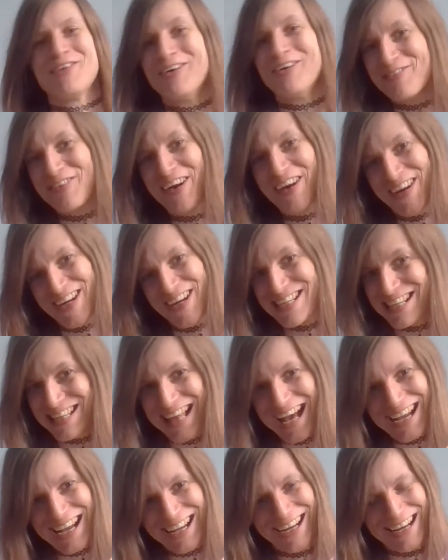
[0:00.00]
not very good at
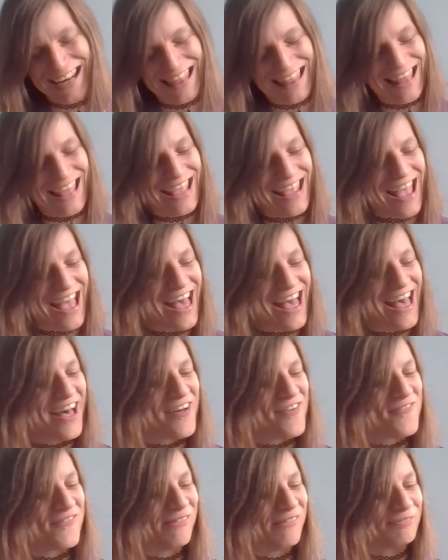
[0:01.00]
that kind of thing.
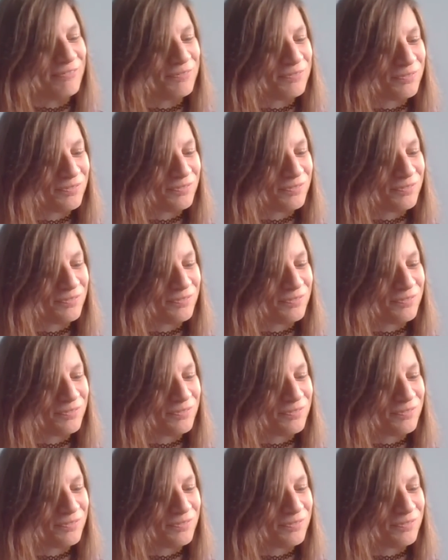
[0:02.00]
Um,